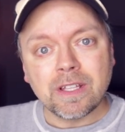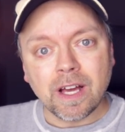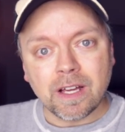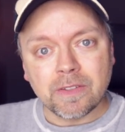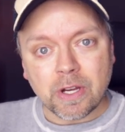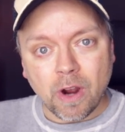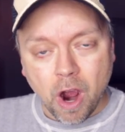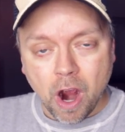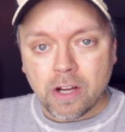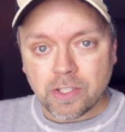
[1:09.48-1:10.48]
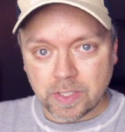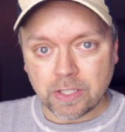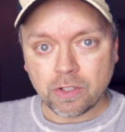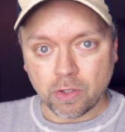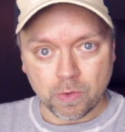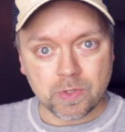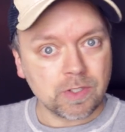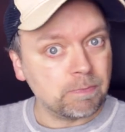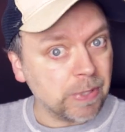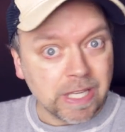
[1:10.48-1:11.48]
there are still
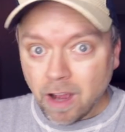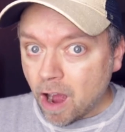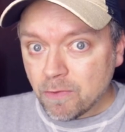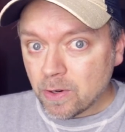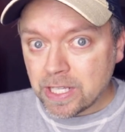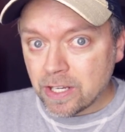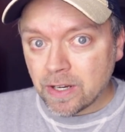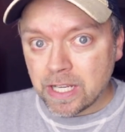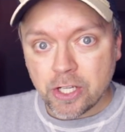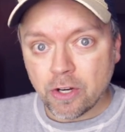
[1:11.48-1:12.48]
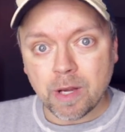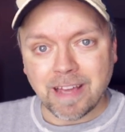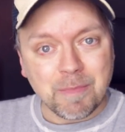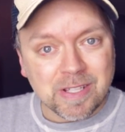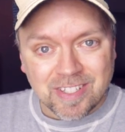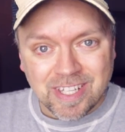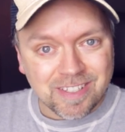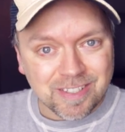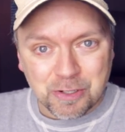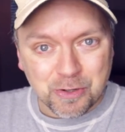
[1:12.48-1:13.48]
cruises being offered here in Europe. MSC
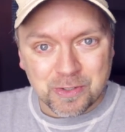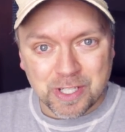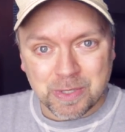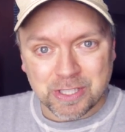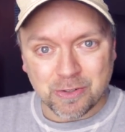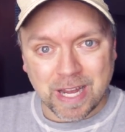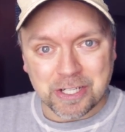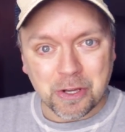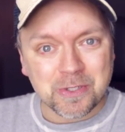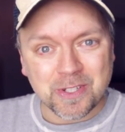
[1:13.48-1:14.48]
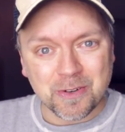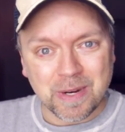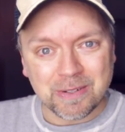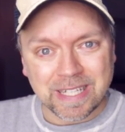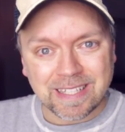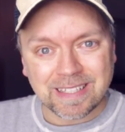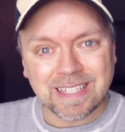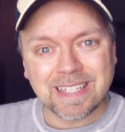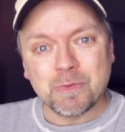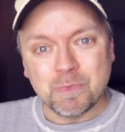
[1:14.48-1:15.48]
is still cruising with the Grandiosa around
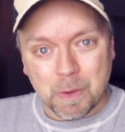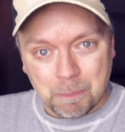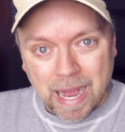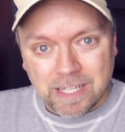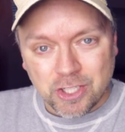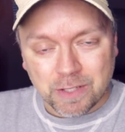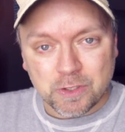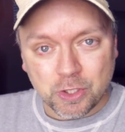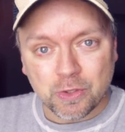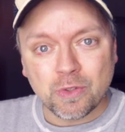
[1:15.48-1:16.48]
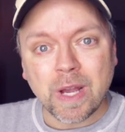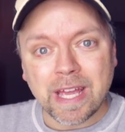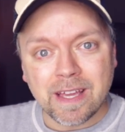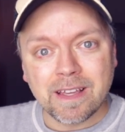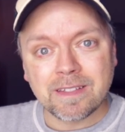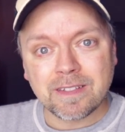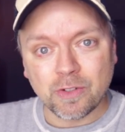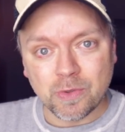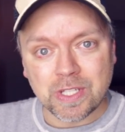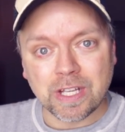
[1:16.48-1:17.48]
Italy. The MeinSchiff 2 is
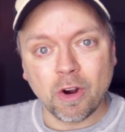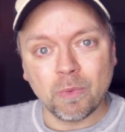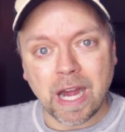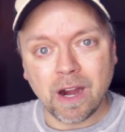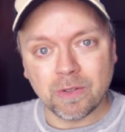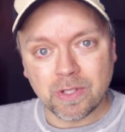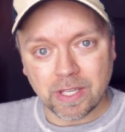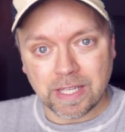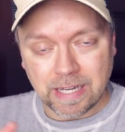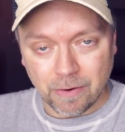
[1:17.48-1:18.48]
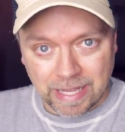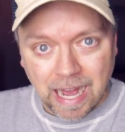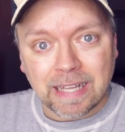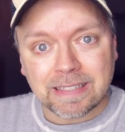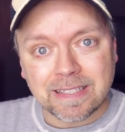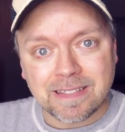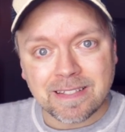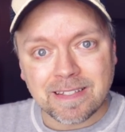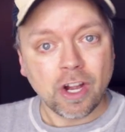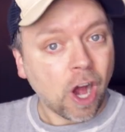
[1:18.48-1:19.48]
cruising around the Canary
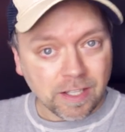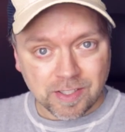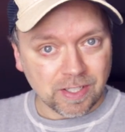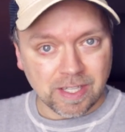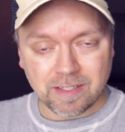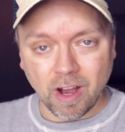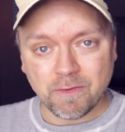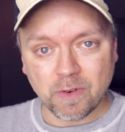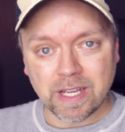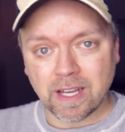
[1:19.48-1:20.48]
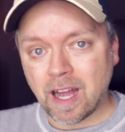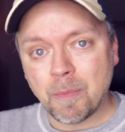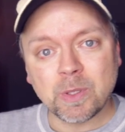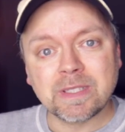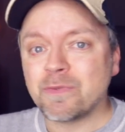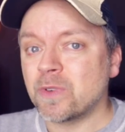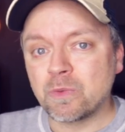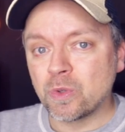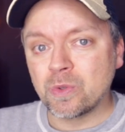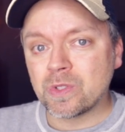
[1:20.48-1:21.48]
Islands. Costa is offering a couple
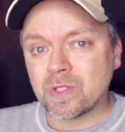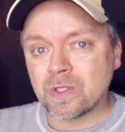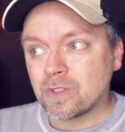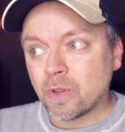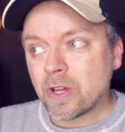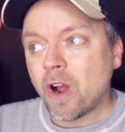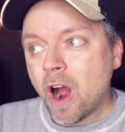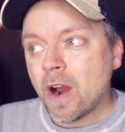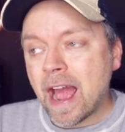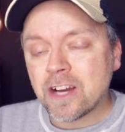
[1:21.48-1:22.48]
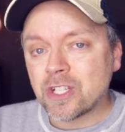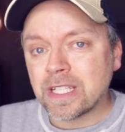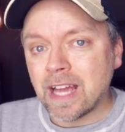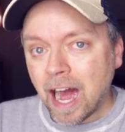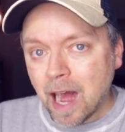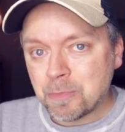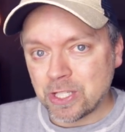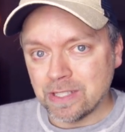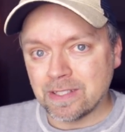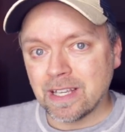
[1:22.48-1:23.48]
different routes. So there are actually
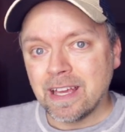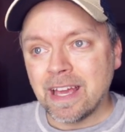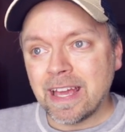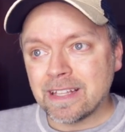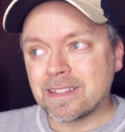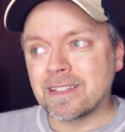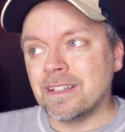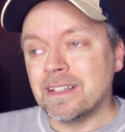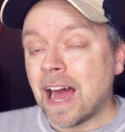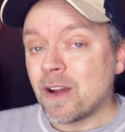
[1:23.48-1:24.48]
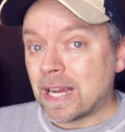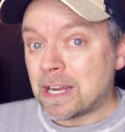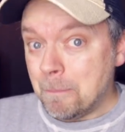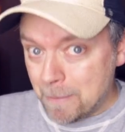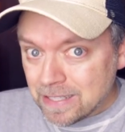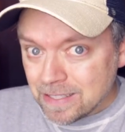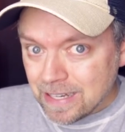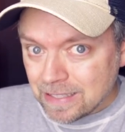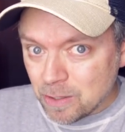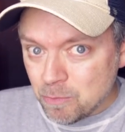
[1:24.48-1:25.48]
options. It's not
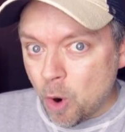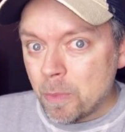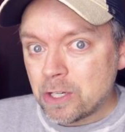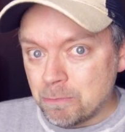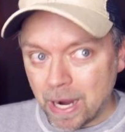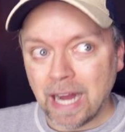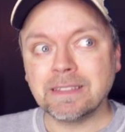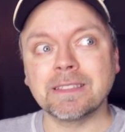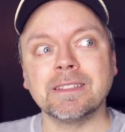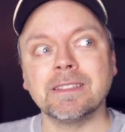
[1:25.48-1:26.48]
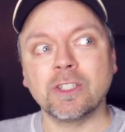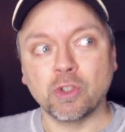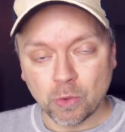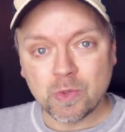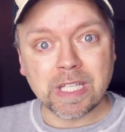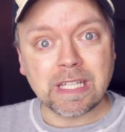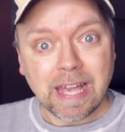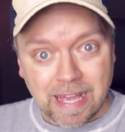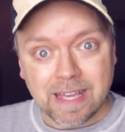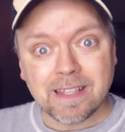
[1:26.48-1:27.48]
recommended at the moment, but cruising
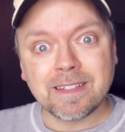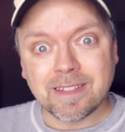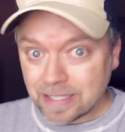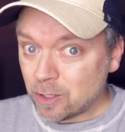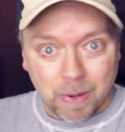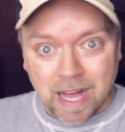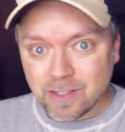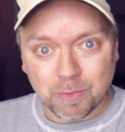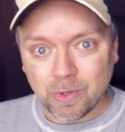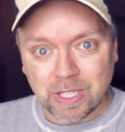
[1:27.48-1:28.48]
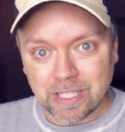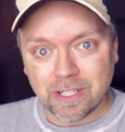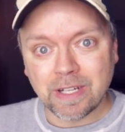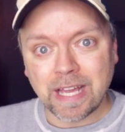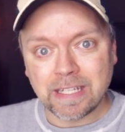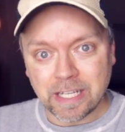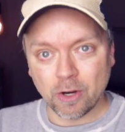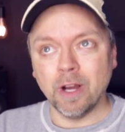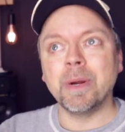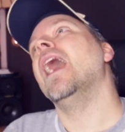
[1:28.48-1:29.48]
is still possible here in Europe.